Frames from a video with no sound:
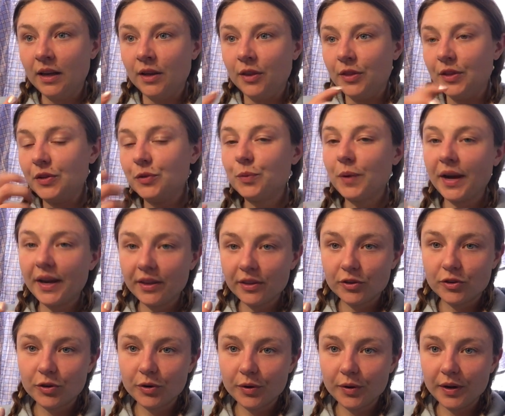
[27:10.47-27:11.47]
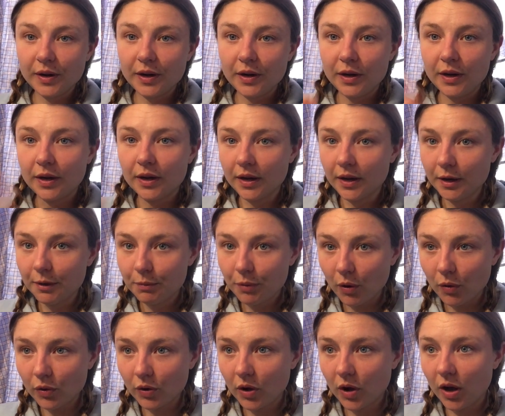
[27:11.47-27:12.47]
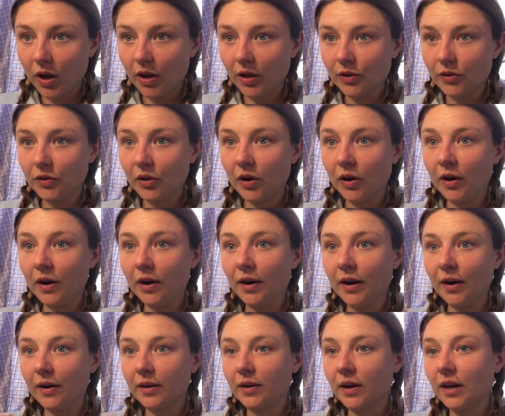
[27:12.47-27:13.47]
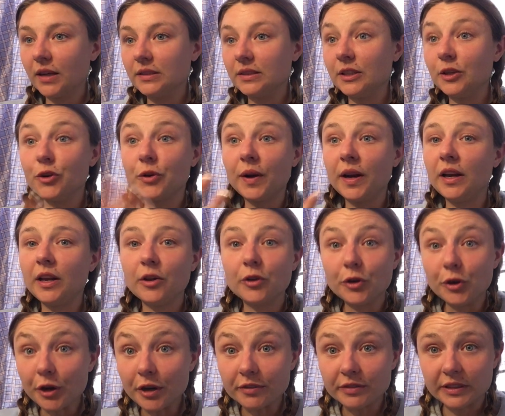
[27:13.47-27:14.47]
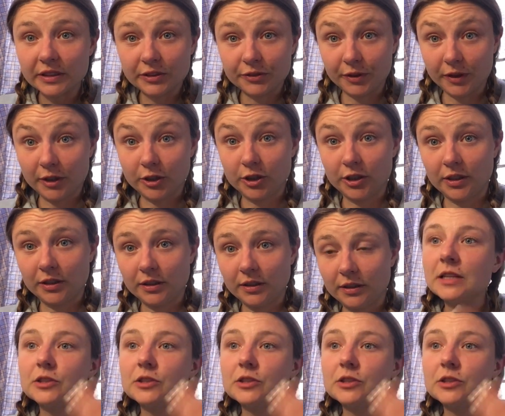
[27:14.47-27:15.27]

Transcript: these regulatory protocols are causing cranial nerve dysfunction.